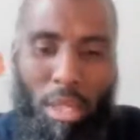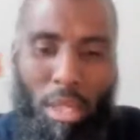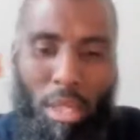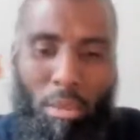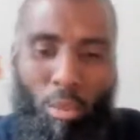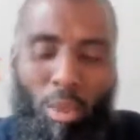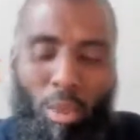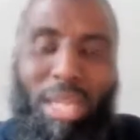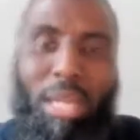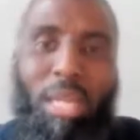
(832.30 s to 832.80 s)

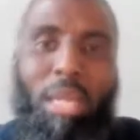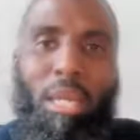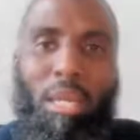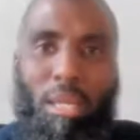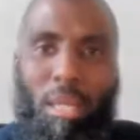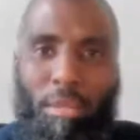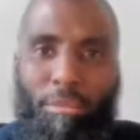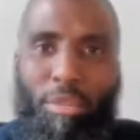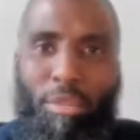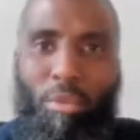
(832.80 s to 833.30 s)

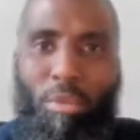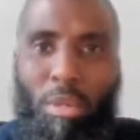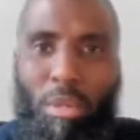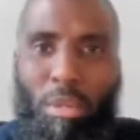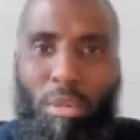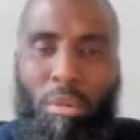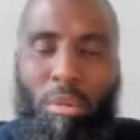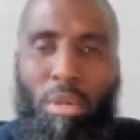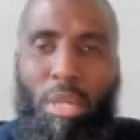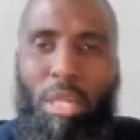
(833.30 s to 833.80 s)
weaken, if you
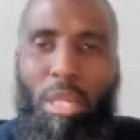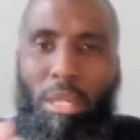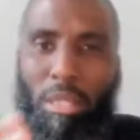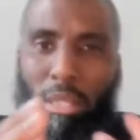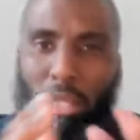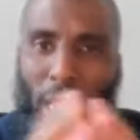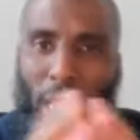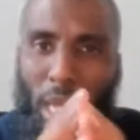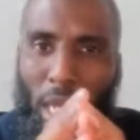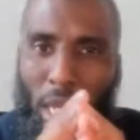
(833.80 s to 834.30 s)
will, or
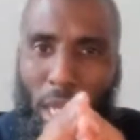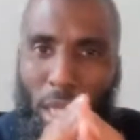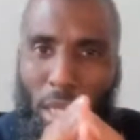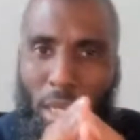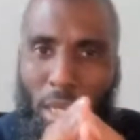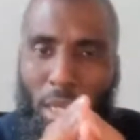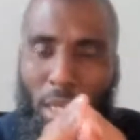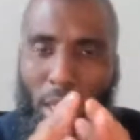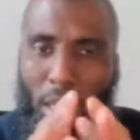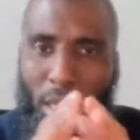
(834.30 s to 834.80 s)

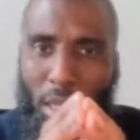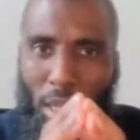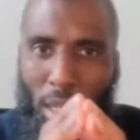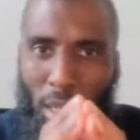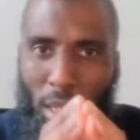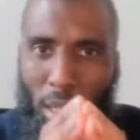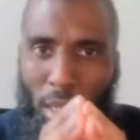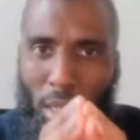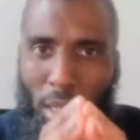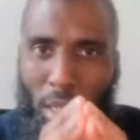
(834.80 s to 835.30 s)
contain,
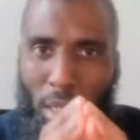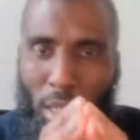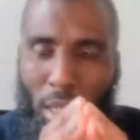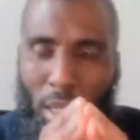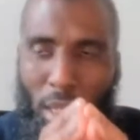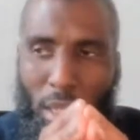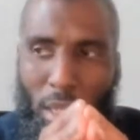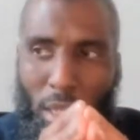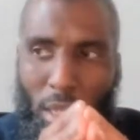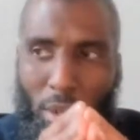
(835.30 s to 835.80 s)

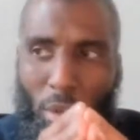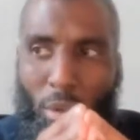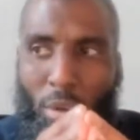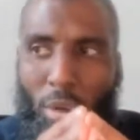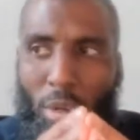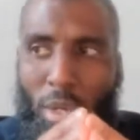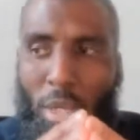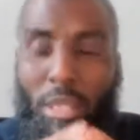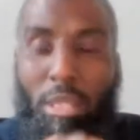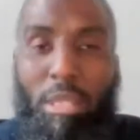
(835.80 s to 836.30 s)

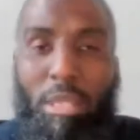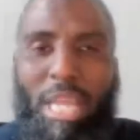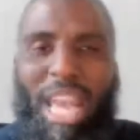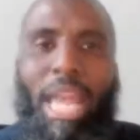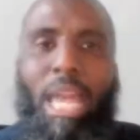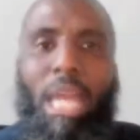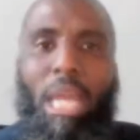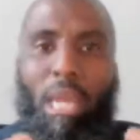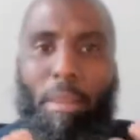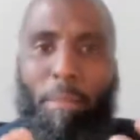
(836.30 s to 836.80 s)
or
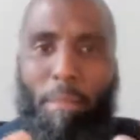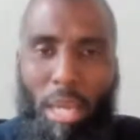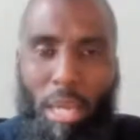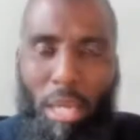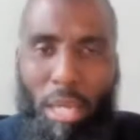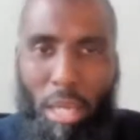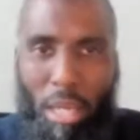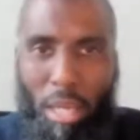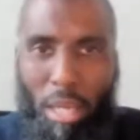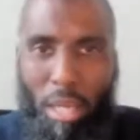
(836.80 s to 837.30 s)
tame
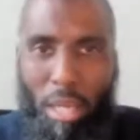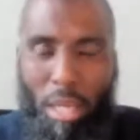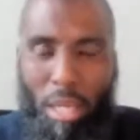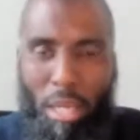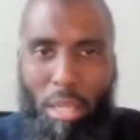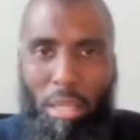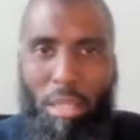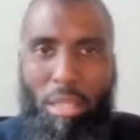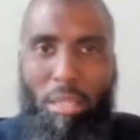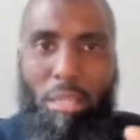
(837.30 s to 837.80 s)

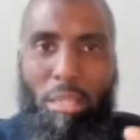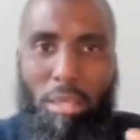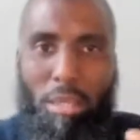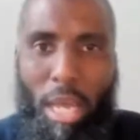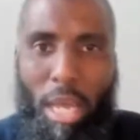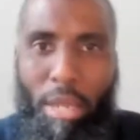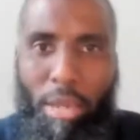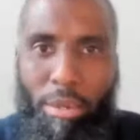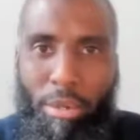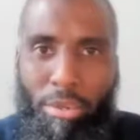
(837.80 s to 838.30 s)
the
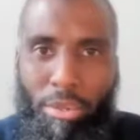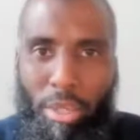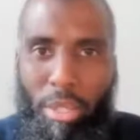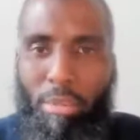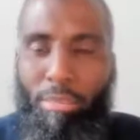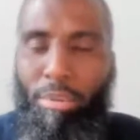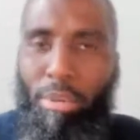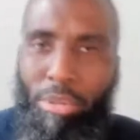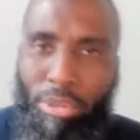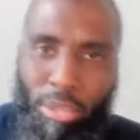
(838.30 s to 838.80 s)
desires that a
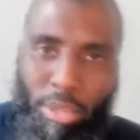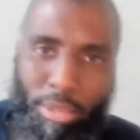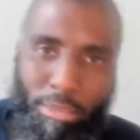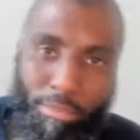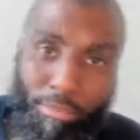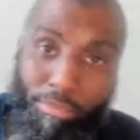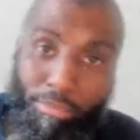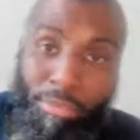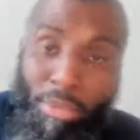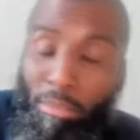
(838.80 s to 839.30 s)

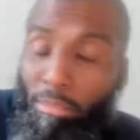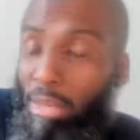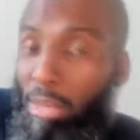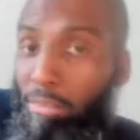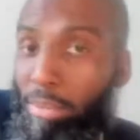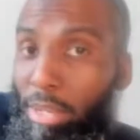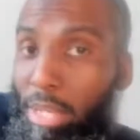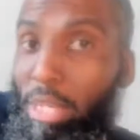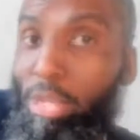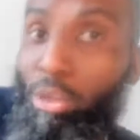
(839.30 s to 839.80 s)
person may
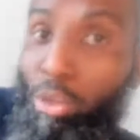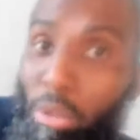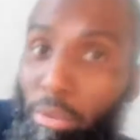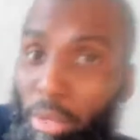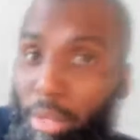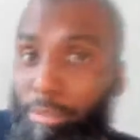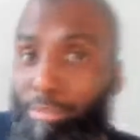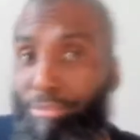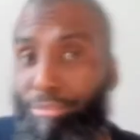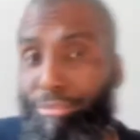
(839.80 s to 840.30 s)
be
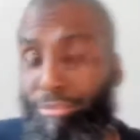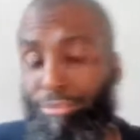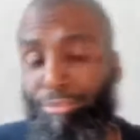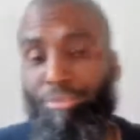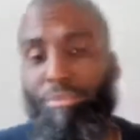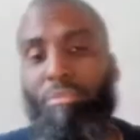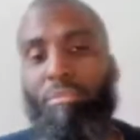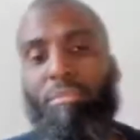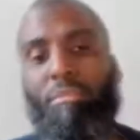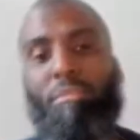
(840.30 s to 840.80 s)
enduring
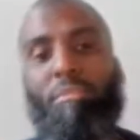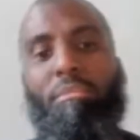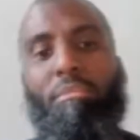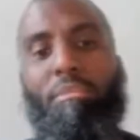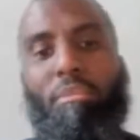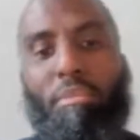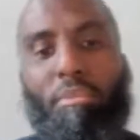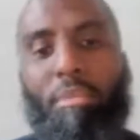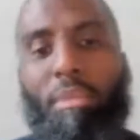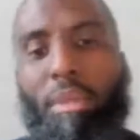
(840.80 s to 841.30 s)

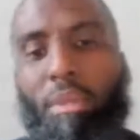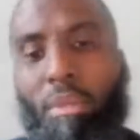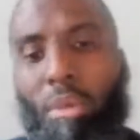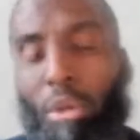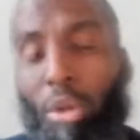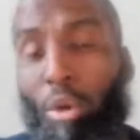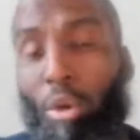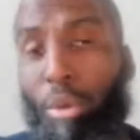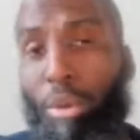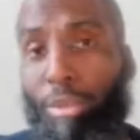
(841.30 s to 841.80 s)
or
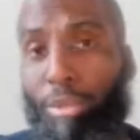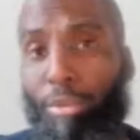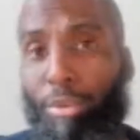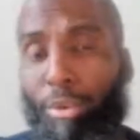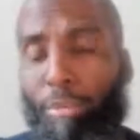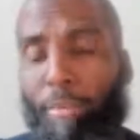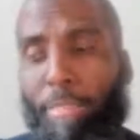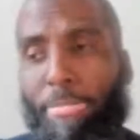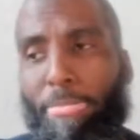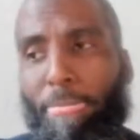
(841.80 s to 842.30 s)
going
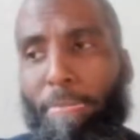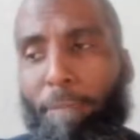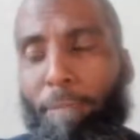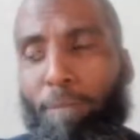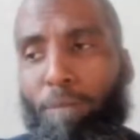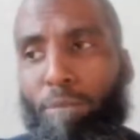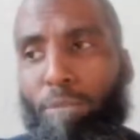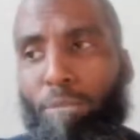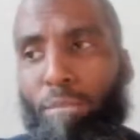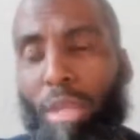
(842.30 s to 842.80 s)
through.
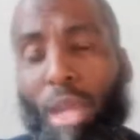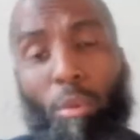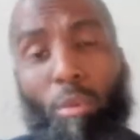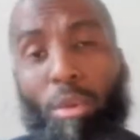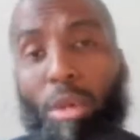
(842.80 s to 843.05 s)
And we